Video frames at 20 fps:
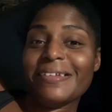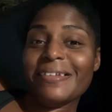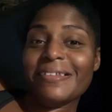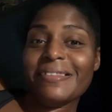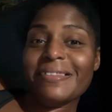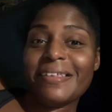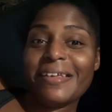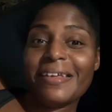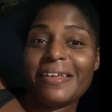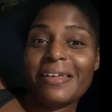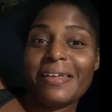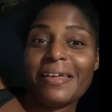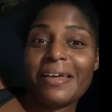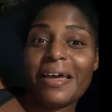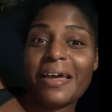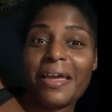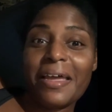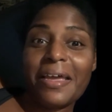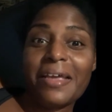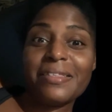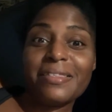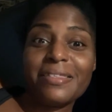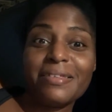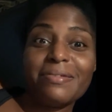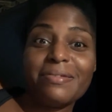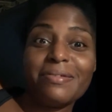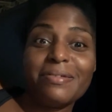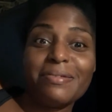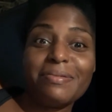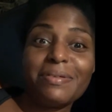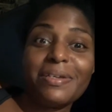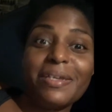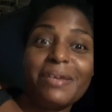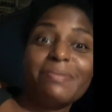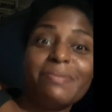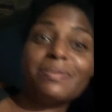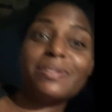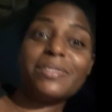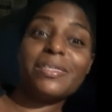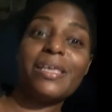that I had surgery. It
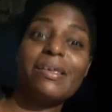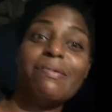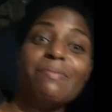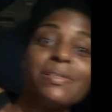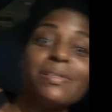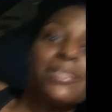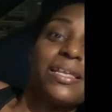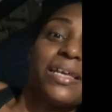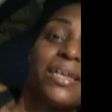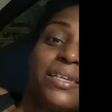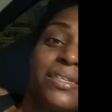was like